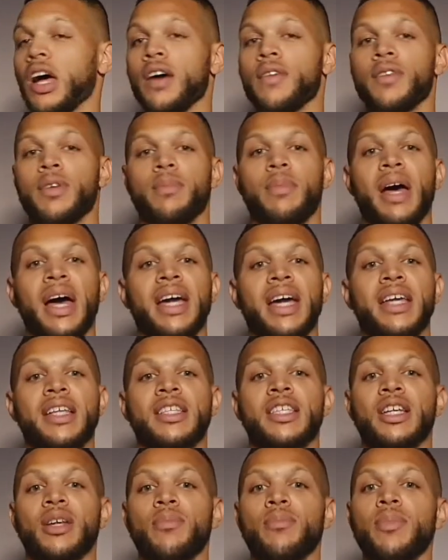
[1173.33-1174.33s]
Lovely, back
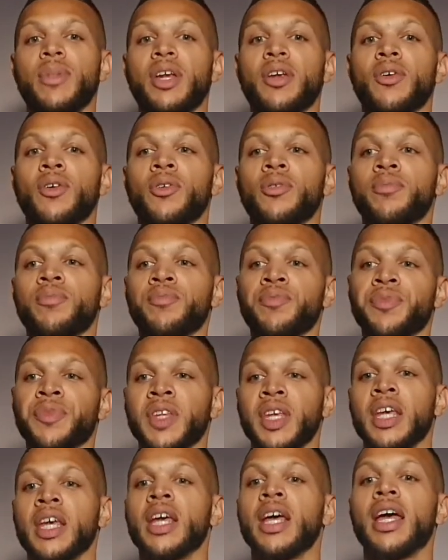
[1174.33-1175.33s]
into the middle.
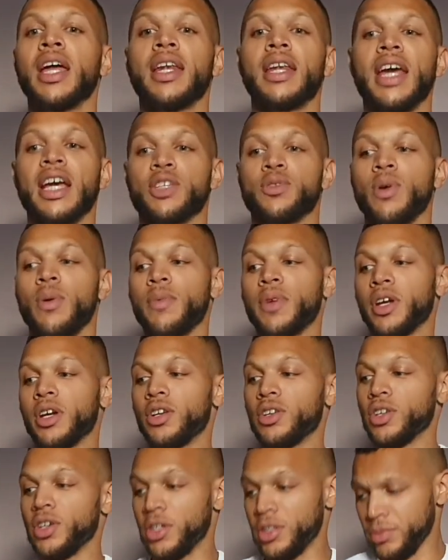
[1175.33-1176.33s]
Next one we're
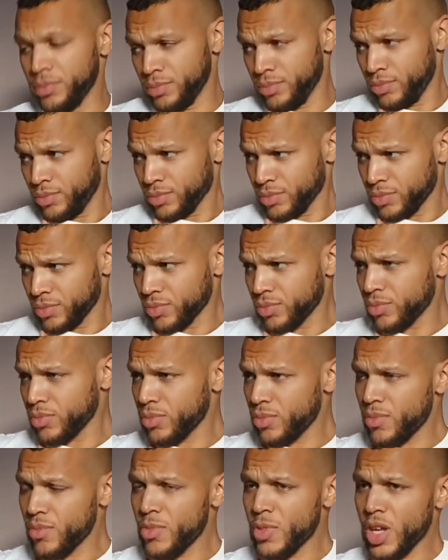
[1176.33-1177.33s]
going to do,
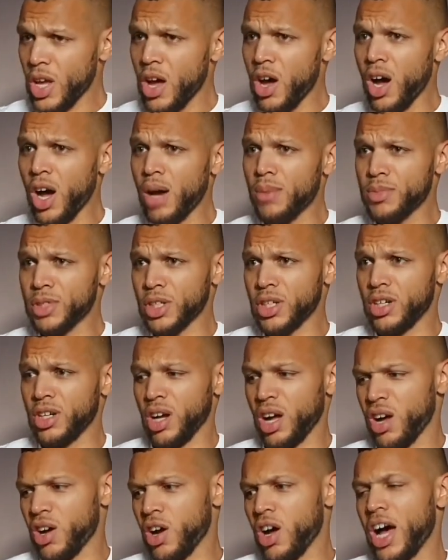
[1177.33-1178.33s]
arms are going
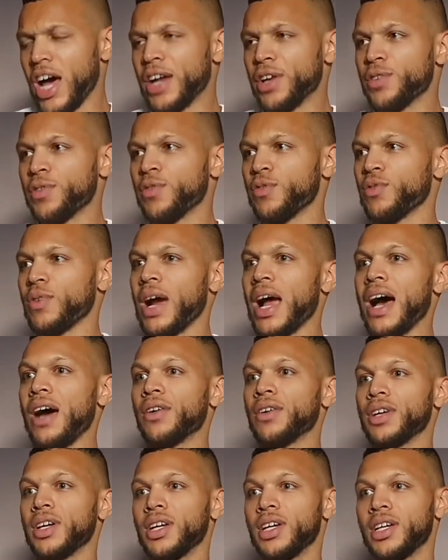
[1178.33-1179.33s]
to go kind of
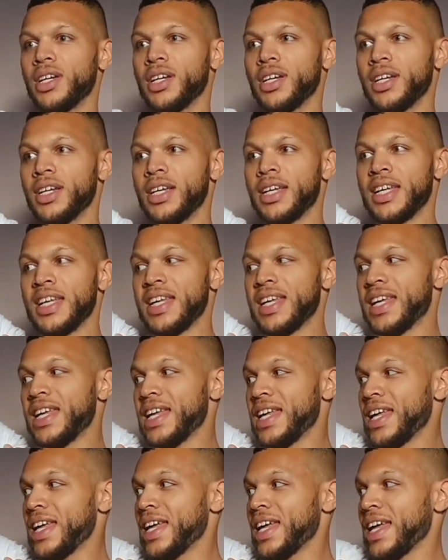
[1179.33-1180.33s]
round
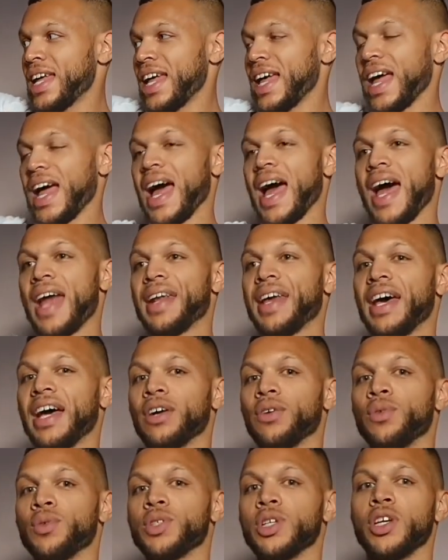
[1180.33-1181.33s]
at an
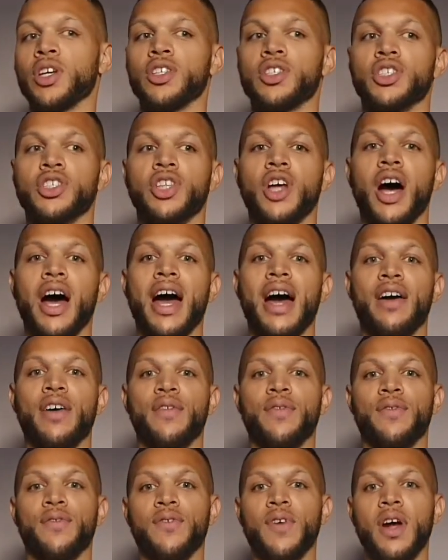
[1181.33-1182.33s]
angle. So you can start out
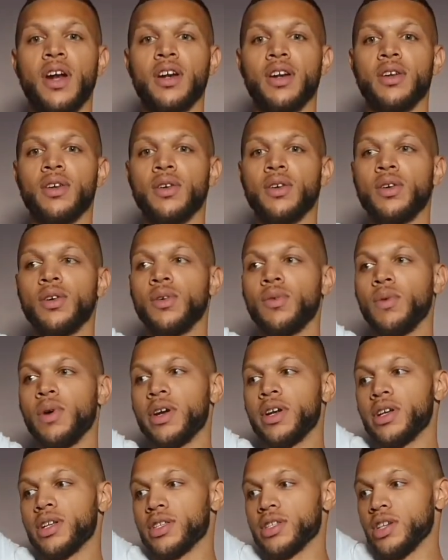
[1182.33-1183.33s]
in front,
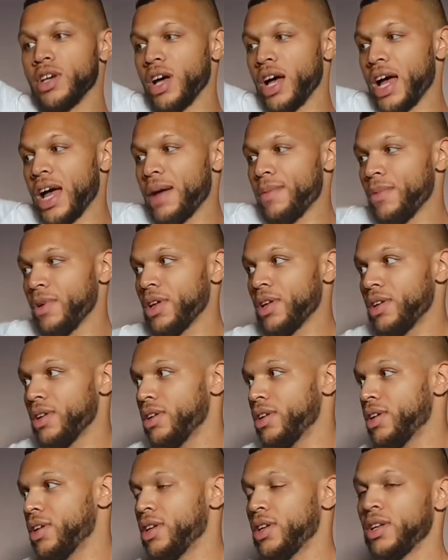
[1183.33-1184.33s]
one at a time.
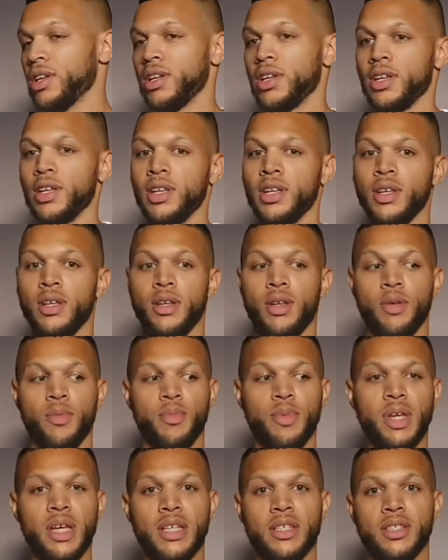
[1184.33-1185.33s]

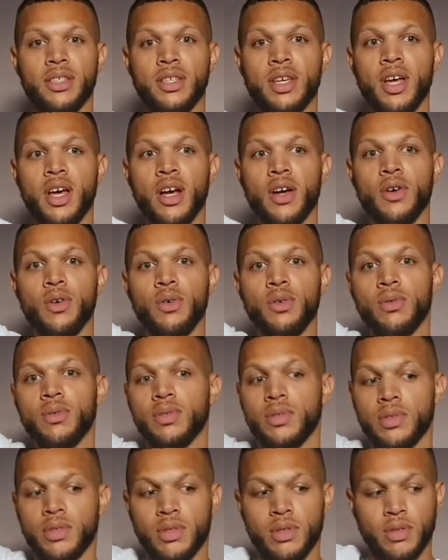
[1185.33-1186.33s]
Big
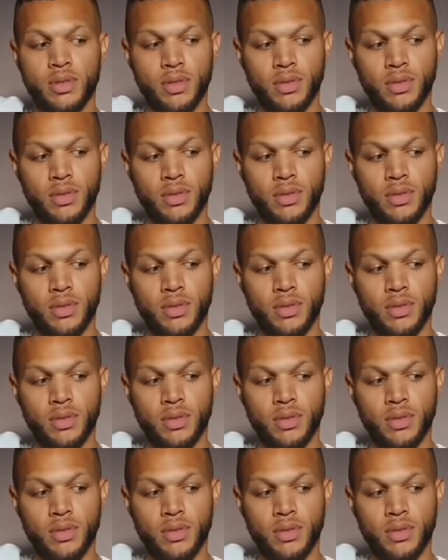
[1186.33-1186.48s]
circles.